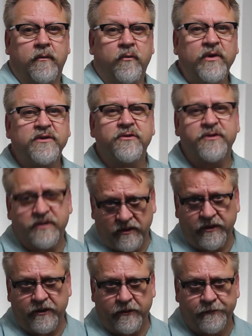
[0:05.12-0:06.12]
Research is
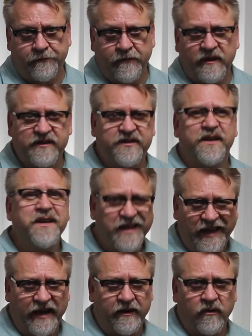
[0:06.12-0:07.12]
clear. The sit and
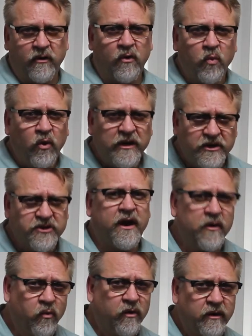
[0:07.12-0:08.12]
get or
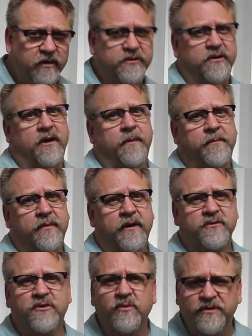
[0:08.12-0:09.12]
one-shot workshop that are
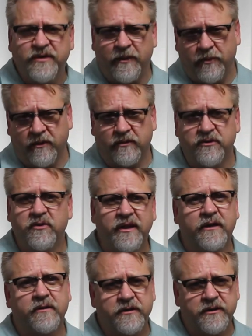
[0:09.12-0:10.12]
so typical do
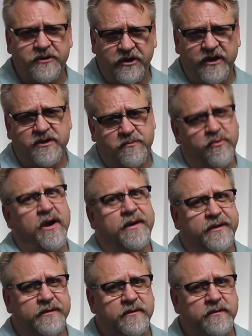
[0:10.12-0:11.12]
little to change
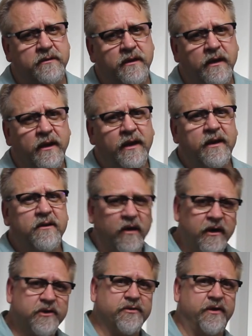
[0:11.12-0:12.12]
practice. In
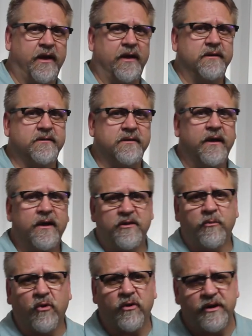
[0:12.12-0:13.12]
contrast, the
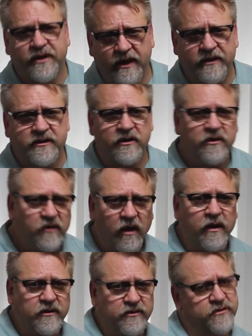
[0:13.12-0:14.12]
more intense and
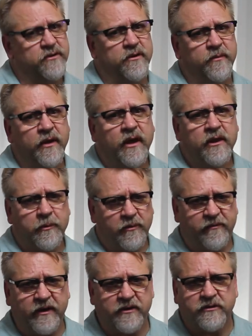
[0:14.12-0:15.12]
long-term the
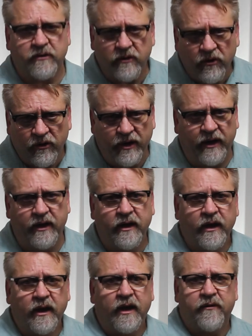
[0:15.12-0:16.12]
professional learning
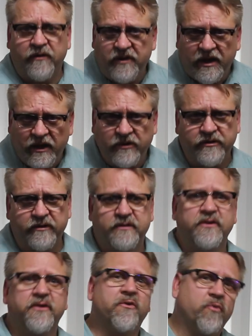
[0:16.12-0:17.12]
for teachers,
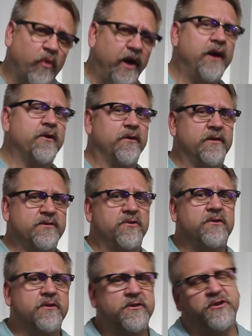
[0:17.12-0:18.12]
the greater the
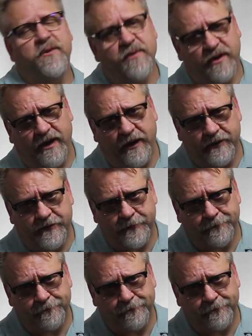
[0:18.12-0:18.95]
student achievement gains.